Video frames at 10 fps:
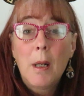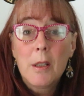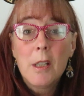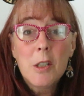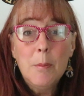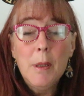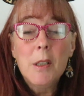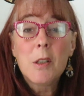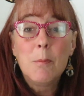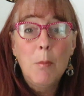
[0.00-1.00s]

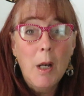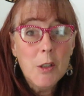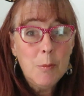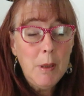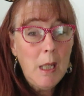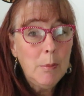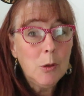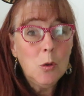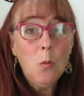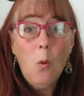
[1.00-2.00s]
Participants must be able
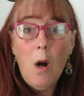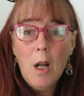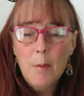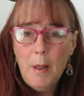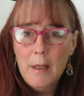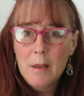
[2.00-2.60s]
to walk by